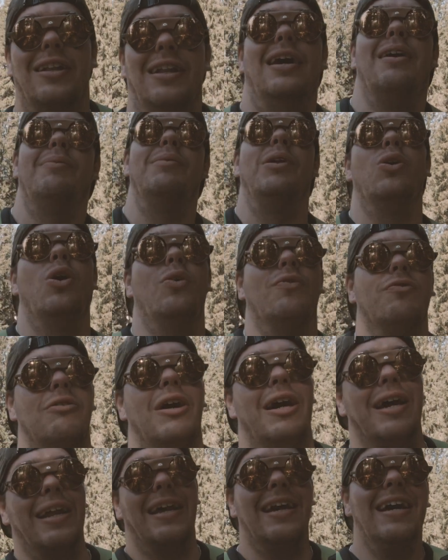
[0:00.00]
I'm the Northern
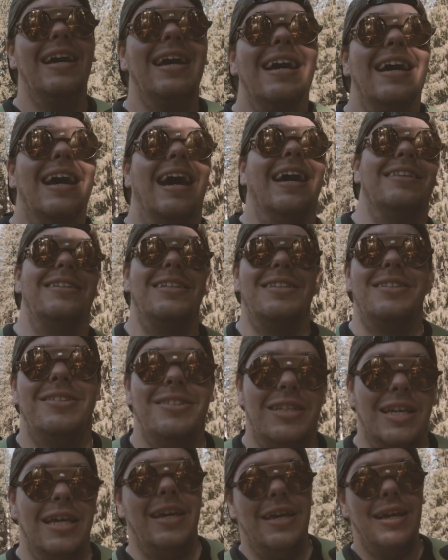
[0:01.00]
Rider, and
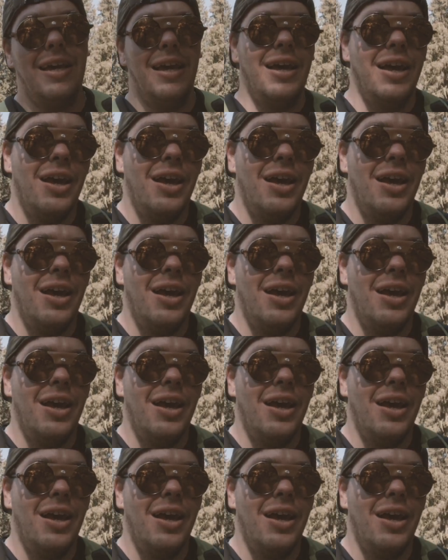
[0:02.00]
today